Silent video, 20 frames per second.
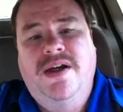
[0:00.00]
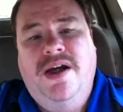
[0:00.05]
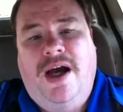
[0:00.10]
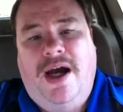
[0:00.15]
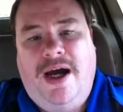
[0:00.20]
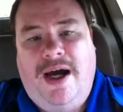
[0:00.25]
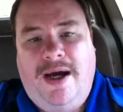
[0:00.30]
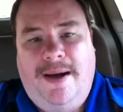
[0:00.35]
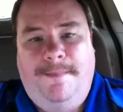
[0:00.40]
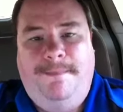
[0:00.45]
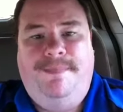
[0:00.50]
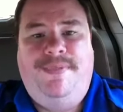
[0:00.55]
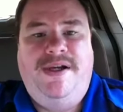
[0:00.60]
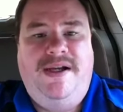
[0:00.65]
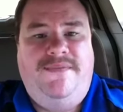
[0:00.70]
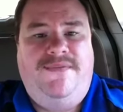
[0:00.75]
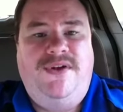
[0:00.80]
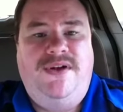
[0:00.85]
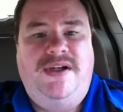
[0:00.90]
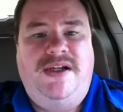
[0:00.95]
But
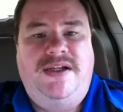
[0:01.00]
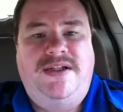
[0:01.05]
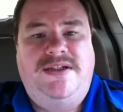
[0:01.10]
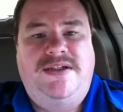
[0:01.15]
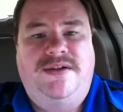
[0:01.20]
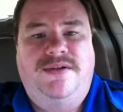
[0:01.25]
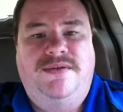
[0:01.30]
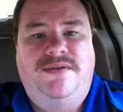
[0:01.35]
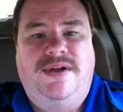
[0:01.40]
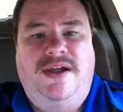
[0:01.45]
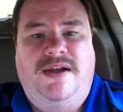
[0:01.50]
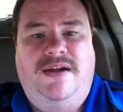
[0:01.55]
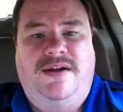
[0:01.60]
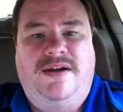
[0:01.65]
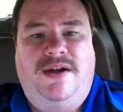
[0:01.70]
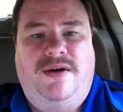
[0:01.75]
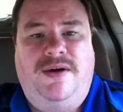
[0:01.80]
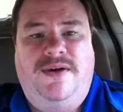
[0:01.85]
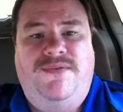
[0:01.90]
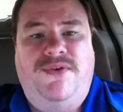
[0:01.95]
if you need to,
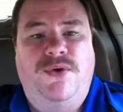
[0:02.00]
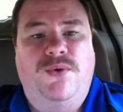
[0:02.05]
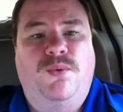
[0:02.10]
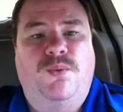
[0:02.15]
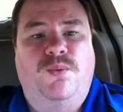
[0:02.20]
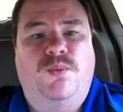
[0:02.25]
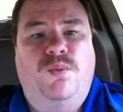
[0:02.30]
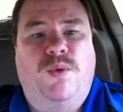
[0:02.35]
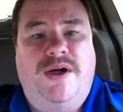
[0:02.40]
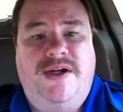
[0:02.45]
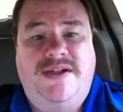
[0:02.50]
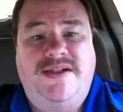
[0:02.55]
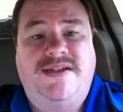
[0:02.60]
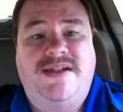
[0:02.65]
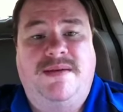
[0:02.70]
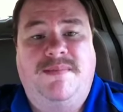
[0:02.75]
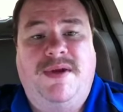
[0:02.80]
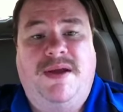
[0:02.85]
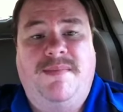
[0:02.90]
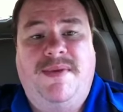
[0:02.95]
if you want to
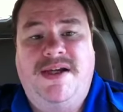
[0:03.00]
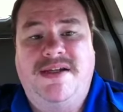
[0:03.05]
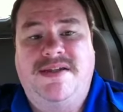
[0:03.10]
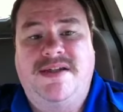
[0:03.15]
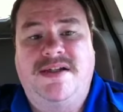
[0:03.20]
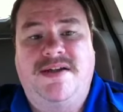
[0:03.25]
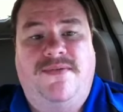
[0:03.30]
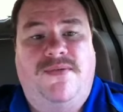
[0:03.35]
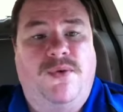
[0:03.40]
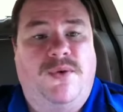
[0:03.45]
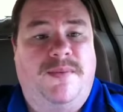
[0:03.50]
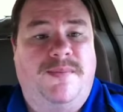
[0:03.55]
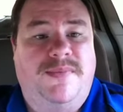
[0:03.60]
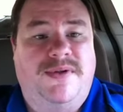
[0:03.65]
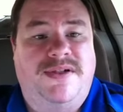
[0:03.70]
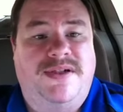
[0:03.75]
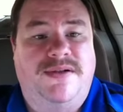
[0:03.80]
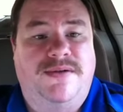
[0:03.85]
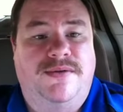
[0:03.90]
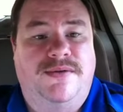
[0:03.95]
send me a message, if you
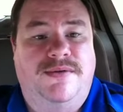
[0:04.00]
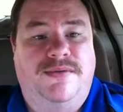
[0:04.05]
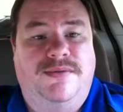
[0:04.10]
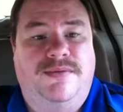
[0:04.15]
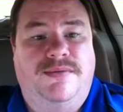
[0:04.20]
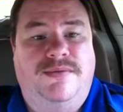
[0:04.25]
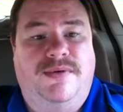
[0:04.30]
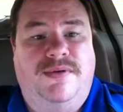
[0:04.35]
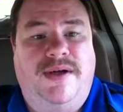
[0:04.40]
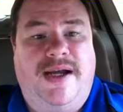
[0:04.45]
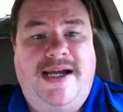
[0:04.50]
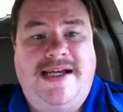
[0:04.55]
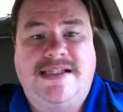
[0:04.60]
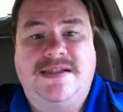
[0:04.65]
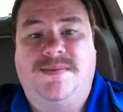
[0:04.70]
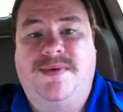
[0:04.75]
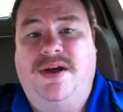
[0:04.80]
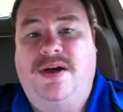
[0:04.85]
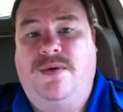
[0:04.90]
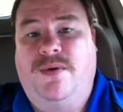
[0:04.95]
want to
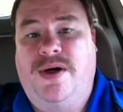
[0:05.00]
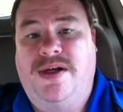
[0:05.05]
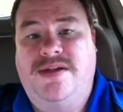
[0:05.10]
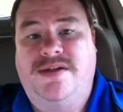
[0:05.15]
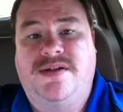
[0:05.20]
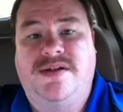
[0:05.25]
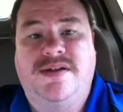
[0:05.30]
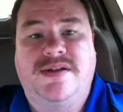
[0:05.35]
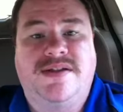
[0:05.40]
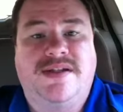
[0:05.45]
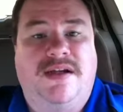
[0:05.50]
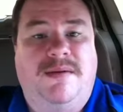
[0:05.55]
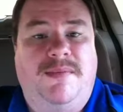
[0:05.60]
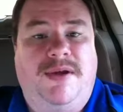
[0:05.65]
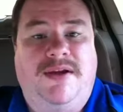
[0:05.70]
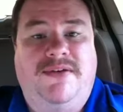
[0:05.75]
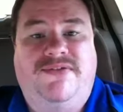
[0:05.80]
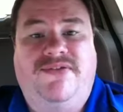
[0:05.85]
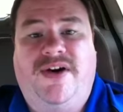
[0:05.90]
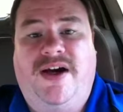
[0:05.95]
ask me a question, send
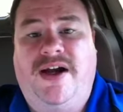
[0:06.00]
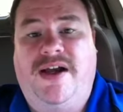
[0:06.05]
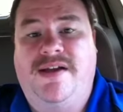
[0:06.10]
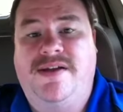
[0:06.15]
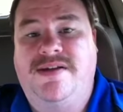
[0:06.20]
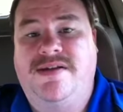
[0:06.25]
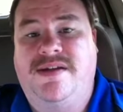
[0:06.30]
me a file.